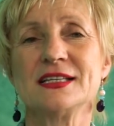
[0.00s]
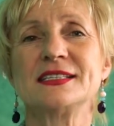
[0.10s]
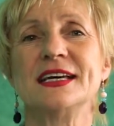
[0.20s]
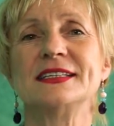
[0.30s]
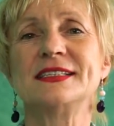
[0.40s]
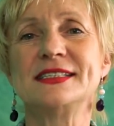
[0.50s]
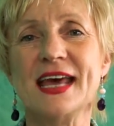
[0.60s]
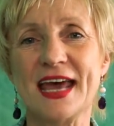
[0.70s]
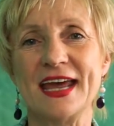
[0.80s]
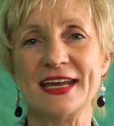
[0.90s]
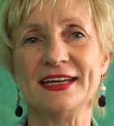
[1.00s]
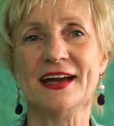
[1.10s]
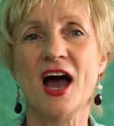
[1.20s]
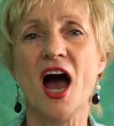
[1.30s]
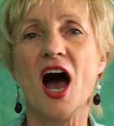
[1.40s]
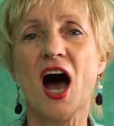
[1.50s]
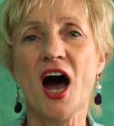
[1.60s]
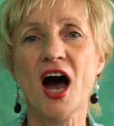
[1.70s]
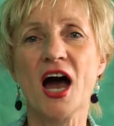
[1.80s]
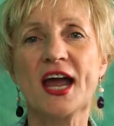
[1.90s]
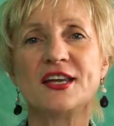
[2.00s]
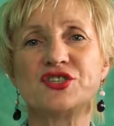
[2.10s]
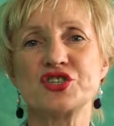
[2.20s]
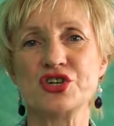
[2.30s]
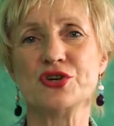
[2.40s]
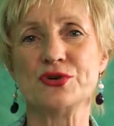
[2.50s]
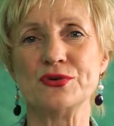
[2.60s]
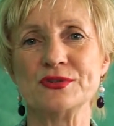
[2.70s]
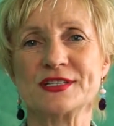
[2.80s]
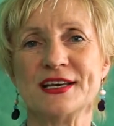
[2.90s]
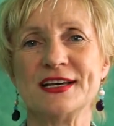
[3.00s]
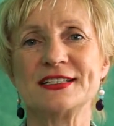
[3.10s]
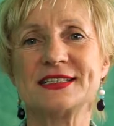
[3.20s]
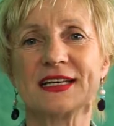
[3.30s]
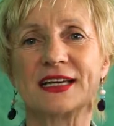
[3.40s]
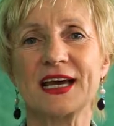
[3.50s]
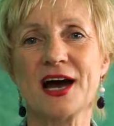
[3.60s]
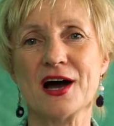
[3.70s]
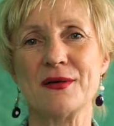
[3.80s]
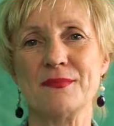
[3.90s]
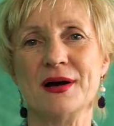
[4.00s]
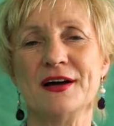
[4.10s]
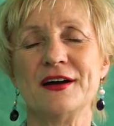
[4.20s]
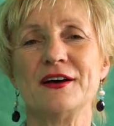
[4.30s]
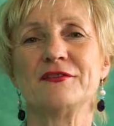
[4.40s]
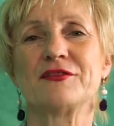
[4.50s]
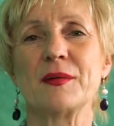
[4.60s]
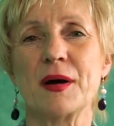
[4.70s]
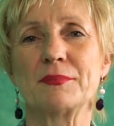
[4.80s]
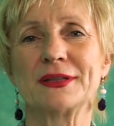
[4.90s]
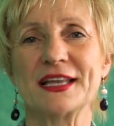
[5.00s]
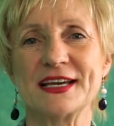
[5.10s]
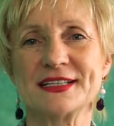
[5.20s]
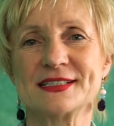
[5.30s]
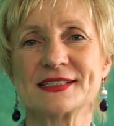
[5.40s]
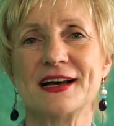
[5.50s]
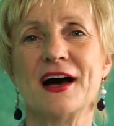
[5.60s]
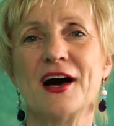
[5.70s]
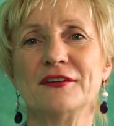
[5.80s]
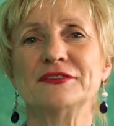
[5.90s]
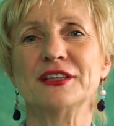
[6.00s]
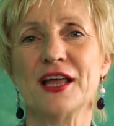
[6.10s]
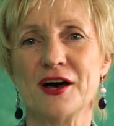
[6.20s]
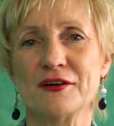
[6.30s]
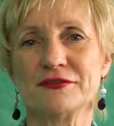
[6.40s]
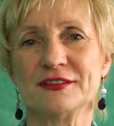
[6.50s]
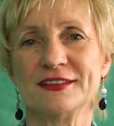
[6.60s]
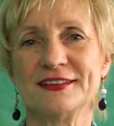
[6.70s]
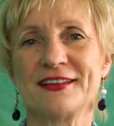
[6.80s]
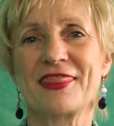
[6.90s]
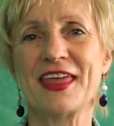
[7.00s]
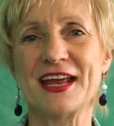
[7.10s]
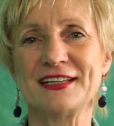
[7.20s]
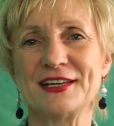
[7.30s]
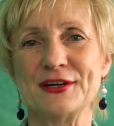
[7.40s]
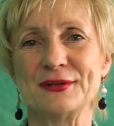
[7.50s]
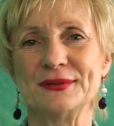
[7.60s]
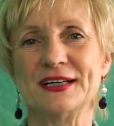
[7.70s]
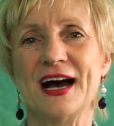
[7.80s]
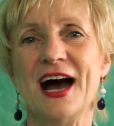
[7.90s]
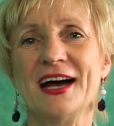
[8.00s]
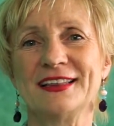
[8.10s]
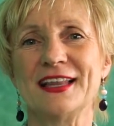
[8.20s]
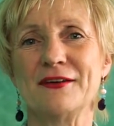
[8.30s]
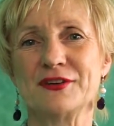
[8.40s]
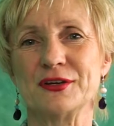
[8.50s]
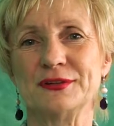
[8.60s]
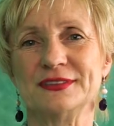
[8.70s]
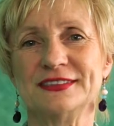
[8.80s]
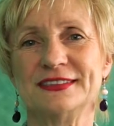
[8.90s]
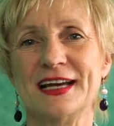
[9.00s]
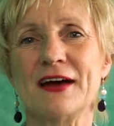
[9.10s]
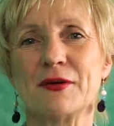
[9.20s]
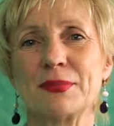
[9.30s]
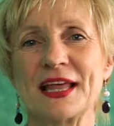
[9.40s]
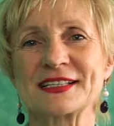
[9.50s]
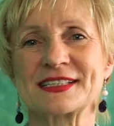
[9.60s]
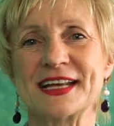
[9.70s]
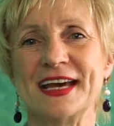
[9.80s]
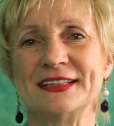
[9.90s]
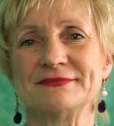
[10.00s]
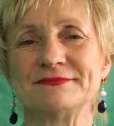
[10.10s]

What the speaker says: Today I choose to come from a place of love. Thank you. I love you. Have a blessed day.